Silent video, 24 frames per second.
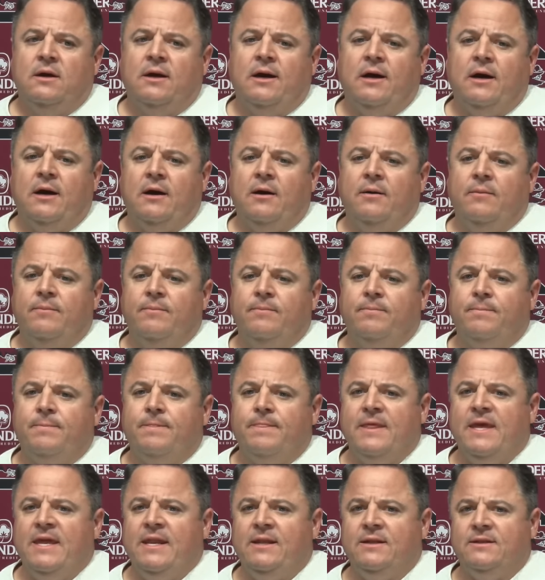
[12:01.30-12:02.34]
And
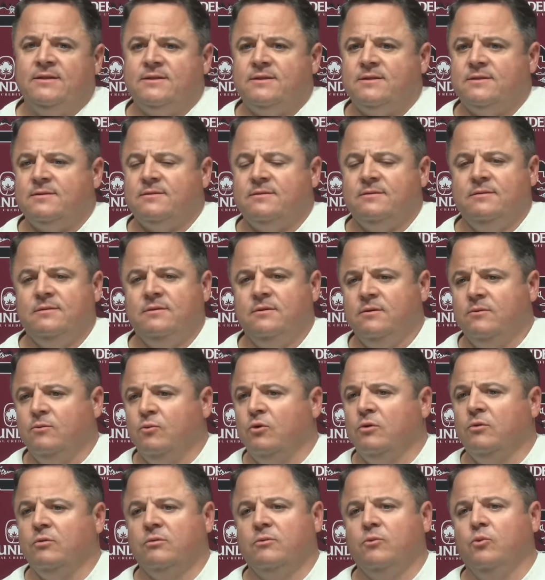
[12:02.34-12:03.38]
it's,
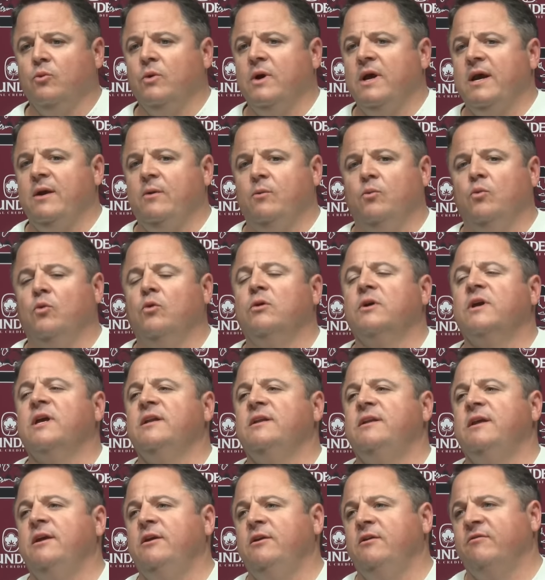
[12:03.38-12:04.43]
we'll
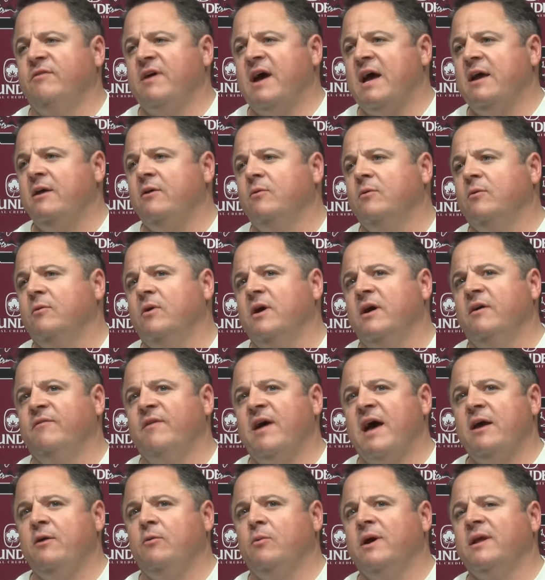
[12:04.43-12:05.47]
continue to
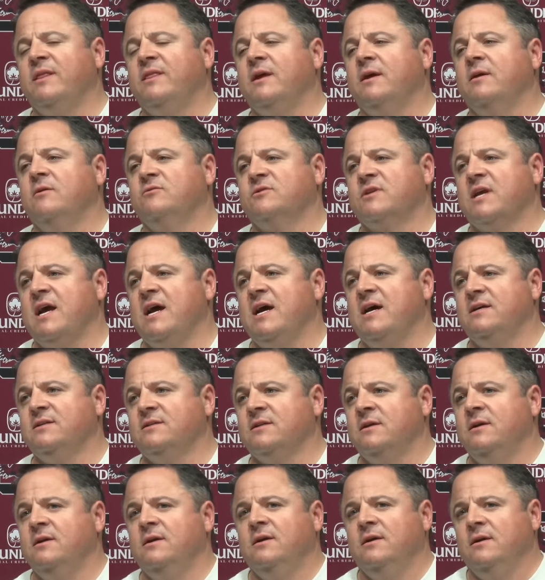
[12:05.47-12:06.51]
evaluate those
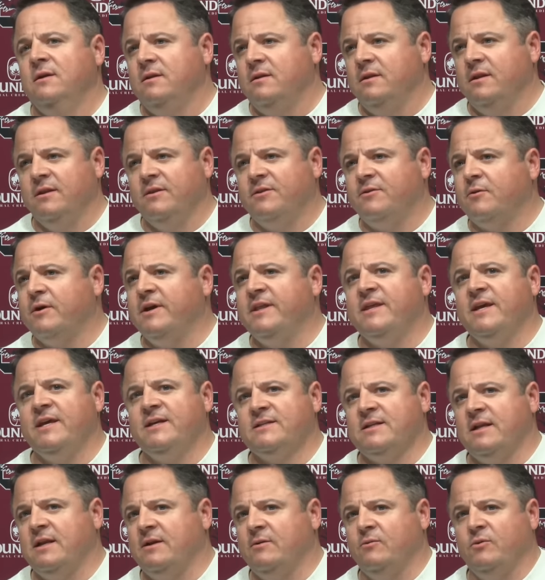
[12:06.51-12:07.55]
guys. The three
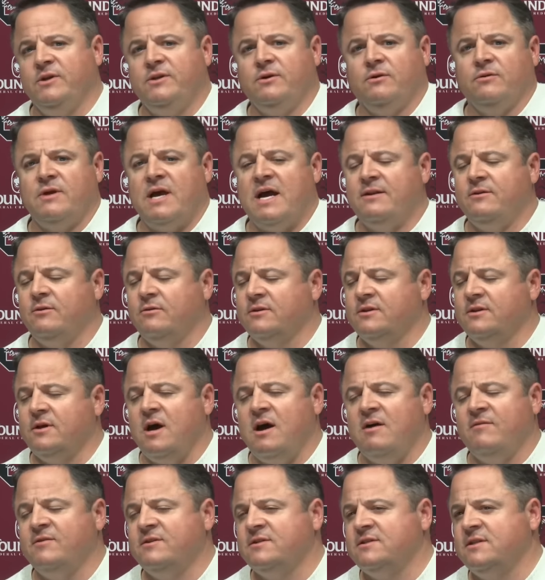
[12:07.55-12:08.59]
things that I told the
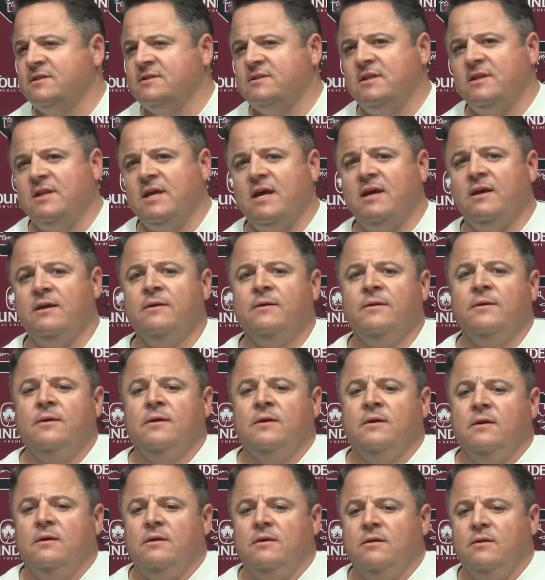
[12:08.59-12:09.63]
office this today,
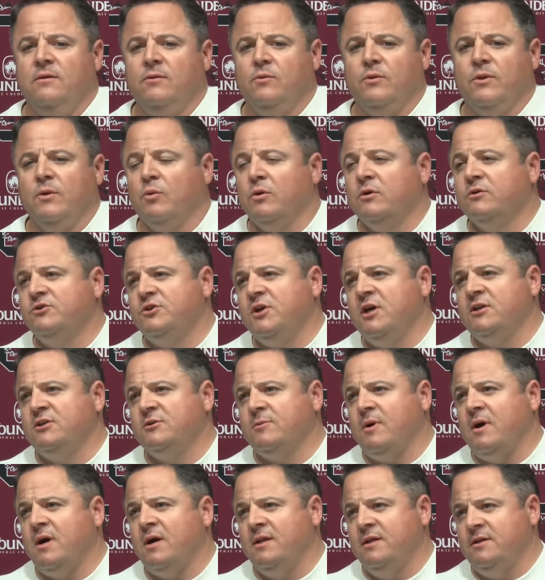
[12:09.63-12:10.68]
that we'll judge
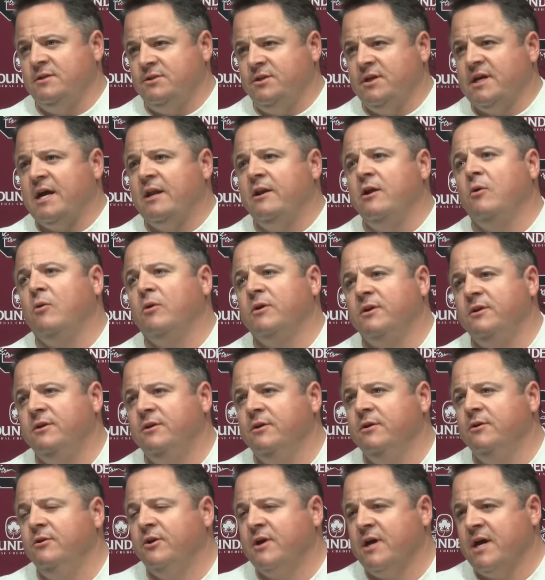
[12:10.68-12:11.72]
them on is you got to know what to
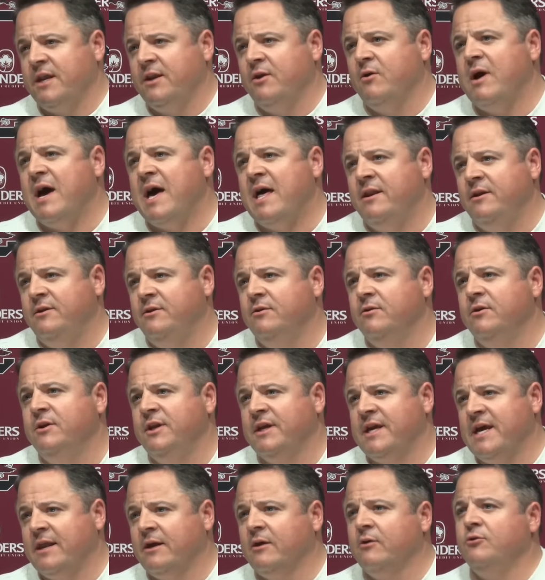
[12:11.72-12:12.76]
do. You got to know how to do it. And
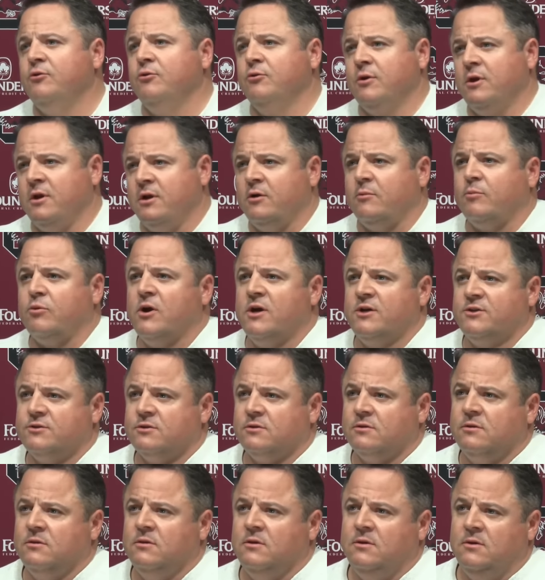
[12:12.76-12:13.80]
you got to go do it under
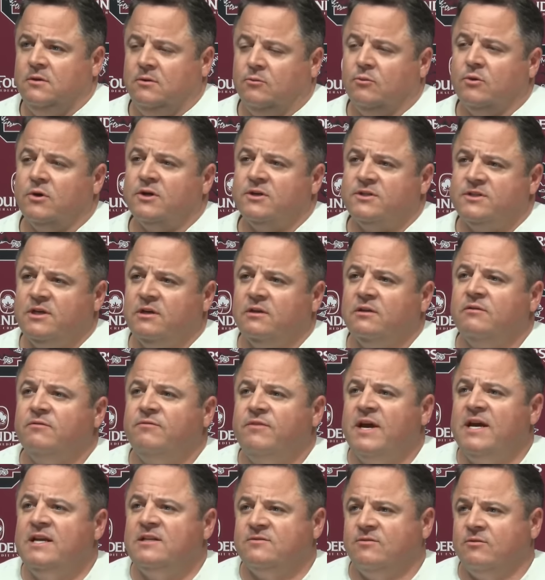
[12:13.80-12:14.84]
pressure. We're still in the
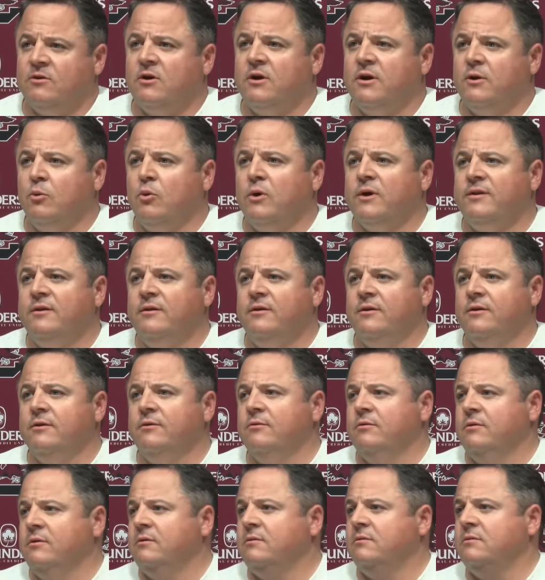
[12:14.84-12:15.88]
phase of learning what to
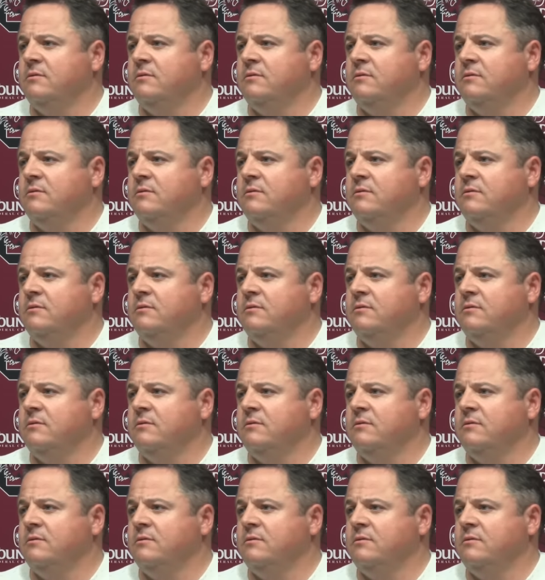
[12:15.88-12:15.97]
do.